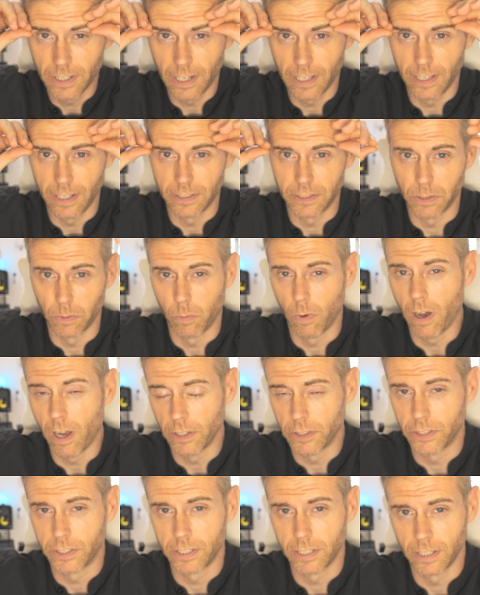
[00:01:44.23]
I like to
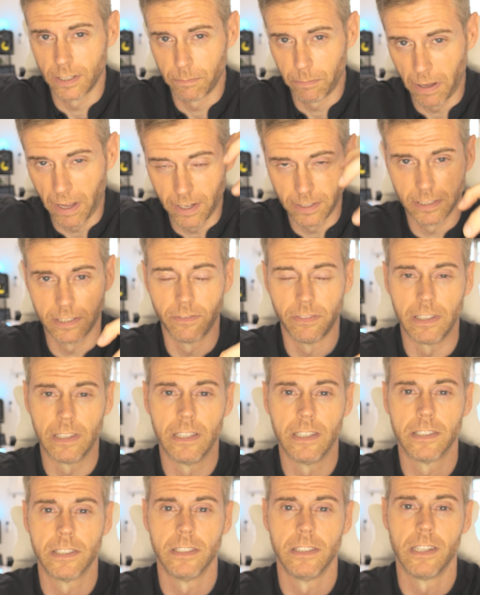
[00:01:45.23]
watch, passively
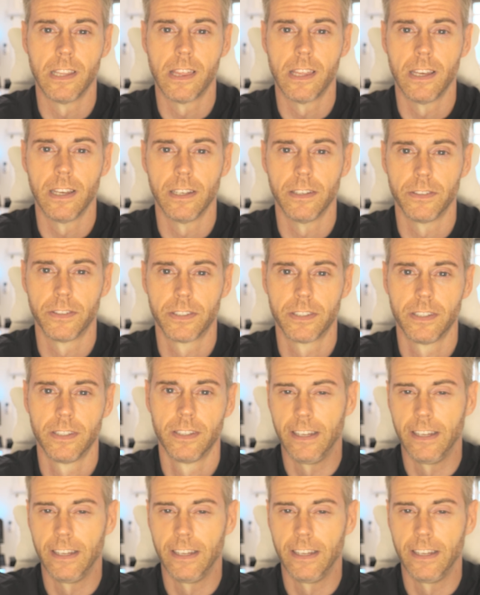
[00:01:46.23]
listen to things,